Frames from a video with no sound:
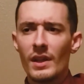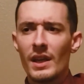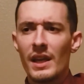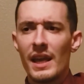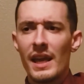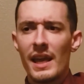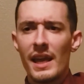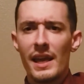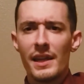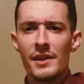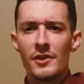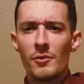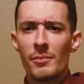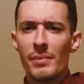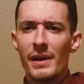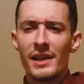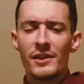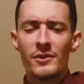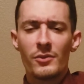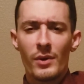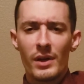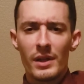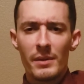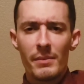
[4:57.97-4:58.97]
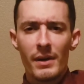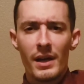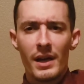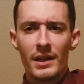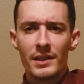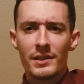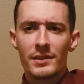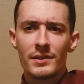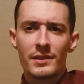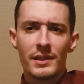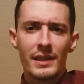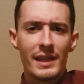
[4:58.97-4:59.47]
and you'll pay
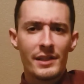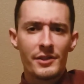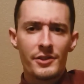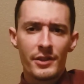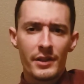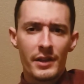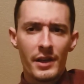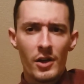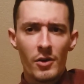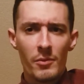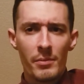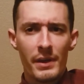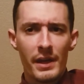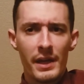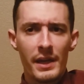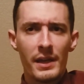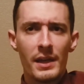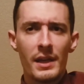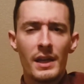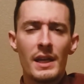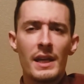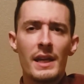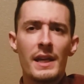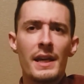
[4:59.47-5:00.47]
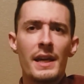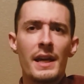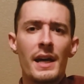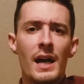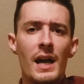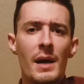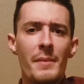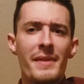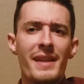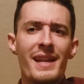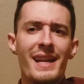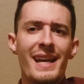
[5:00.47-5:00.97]
$20, and that's your copay.
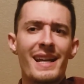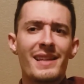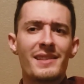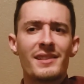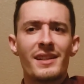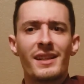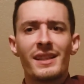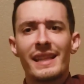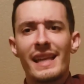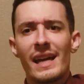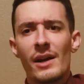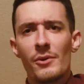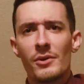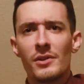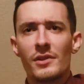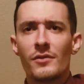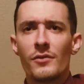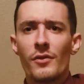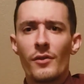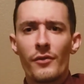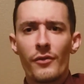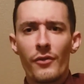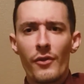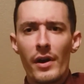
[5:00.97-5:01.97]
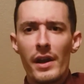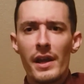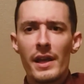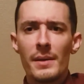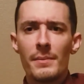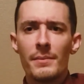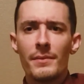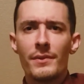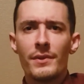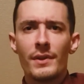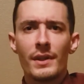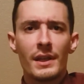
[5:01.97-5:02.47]
Then it has an allowance for
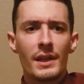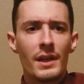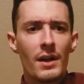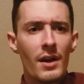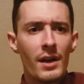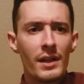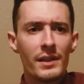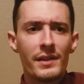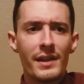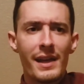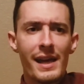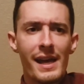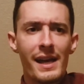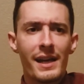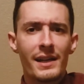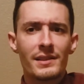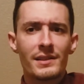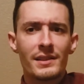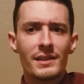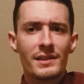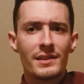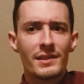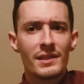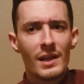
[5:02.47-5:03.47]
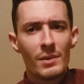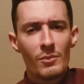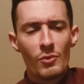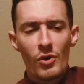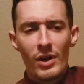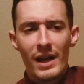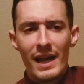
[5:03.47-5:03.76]
frames and contacts, and some will